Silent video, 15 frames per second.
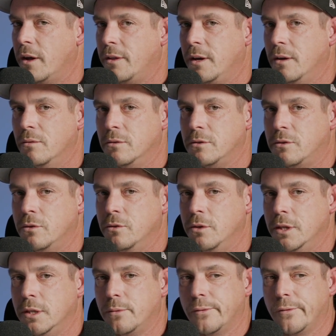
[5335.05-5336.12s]
I think it was two
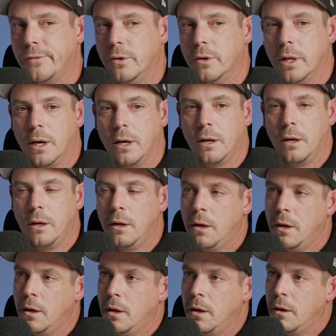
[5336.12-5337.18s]
years before that
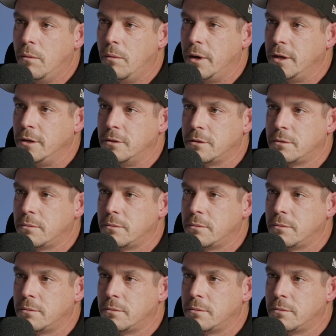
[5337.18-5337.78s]
when he's